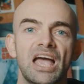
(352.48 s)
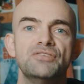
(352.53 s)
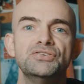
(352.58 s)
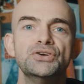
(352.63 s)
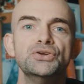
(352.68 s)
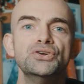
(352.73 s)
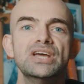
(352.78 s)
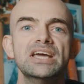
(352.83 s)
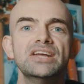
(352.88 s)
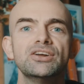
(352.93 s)
If
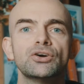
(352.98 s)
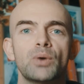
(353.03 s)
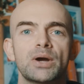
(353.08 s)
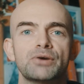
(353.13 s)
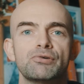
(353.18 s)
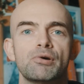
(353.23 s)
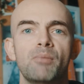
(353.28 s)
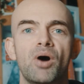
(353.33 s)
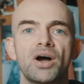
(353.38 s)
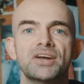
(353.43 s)
you need a
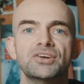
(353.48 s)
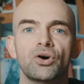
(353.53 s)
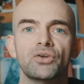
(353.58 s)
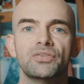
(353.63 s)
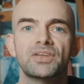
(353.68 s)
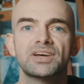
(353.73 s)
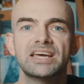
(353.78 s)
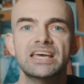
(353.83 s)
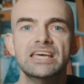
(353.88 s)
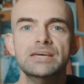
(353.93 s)
quick reminder
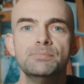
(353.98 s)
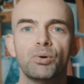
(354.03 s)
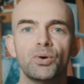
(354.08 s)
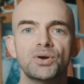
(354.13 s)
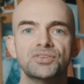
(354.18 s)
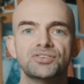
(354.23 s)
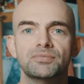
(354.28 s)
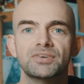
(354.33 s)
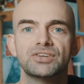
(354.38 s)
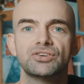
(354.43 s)
on the key
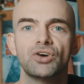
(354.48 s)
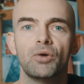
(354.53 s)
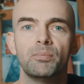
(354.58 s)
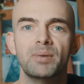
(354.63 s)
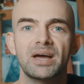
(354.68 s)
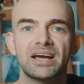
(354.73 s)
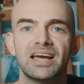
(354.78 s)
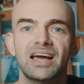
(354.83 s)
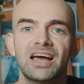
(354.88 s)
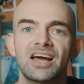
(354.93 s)
points of a
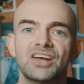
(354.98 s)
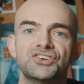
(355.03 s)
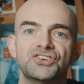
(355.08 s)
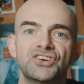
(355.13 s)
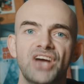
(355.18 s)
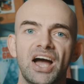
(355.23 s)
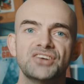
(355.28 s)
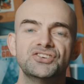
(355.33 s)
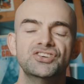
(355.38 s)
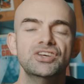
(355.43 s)
topic,
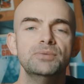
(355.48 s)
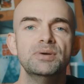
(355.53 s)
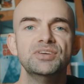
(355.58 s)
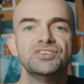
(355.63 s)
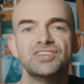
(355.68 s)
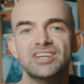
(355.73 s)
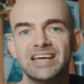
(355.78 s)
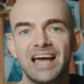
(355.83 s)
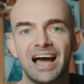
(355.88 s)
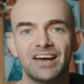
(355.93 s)

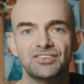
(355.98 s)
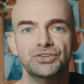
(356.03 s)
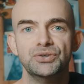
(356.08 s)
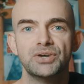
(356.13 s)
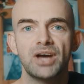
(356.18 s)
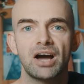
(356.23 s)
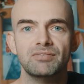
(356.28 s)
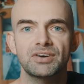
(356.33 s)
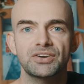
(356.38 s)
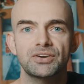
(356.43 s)
ChatGPT has you
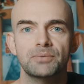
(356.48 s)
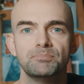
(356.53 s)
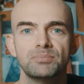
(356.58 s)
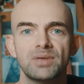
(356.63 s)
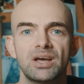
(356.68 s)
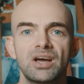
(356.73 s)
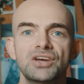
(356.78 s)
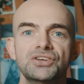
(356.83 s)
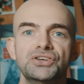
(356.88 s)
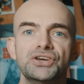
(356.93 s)
covered.
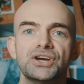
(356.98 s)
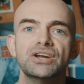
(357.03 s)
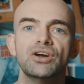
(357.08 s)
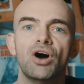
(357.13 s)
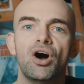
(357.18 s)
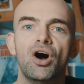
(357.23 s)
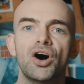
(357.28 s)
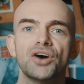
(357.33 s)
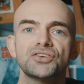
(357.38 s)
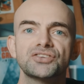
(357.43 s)
You can
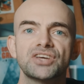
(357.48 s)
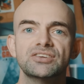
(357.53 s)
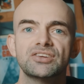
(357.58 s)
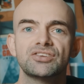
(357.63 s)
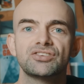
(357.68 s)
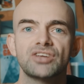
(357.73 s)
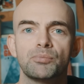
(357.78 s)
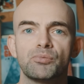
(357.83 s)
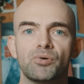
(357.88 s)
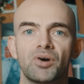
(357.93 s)
ask it
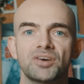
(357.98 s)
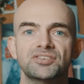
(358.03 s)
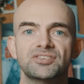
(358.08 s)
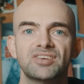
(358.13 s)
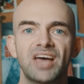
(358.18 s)
to summarize